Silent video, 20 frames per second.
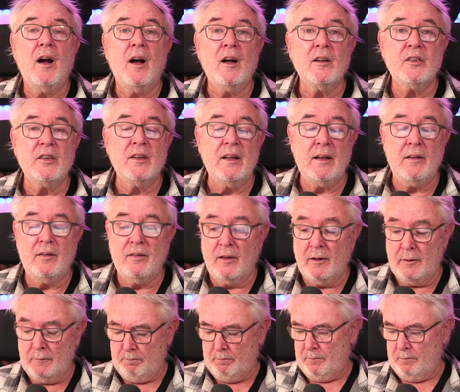underneath
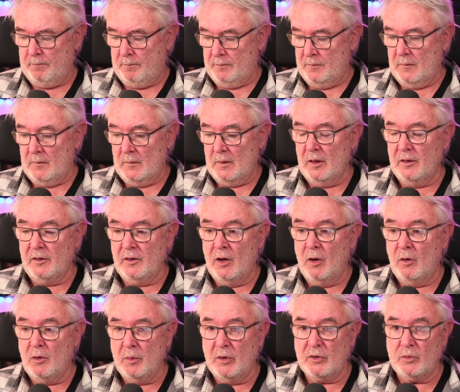the, you
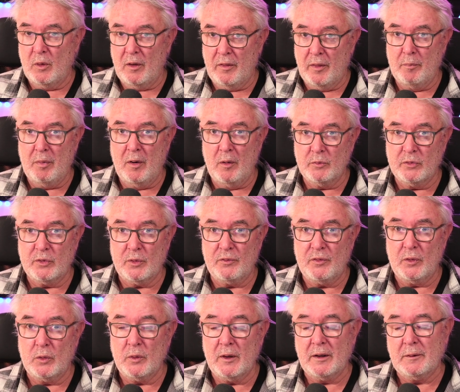know, almost while the bombs were
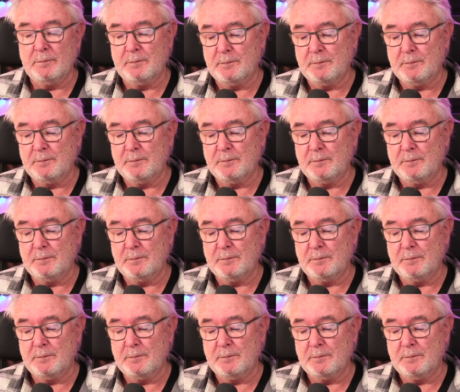falling.